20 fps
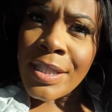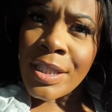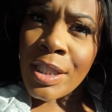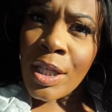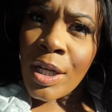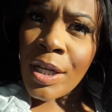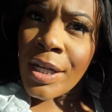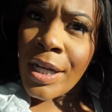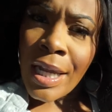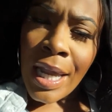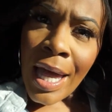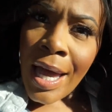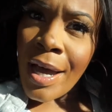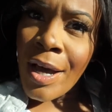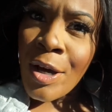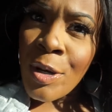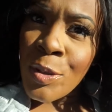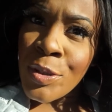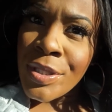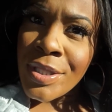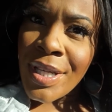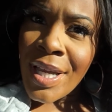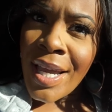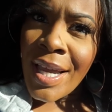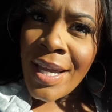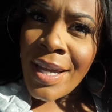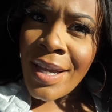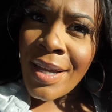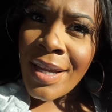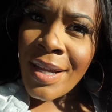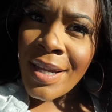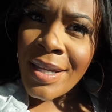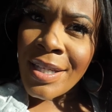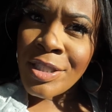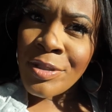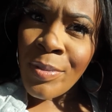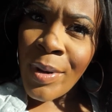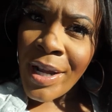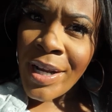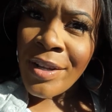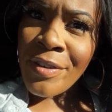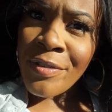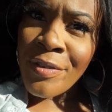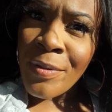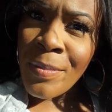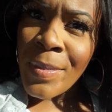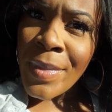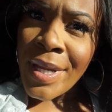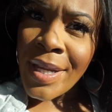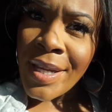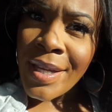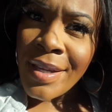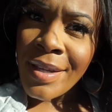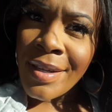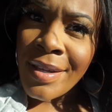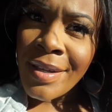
the clouds and is ready for me.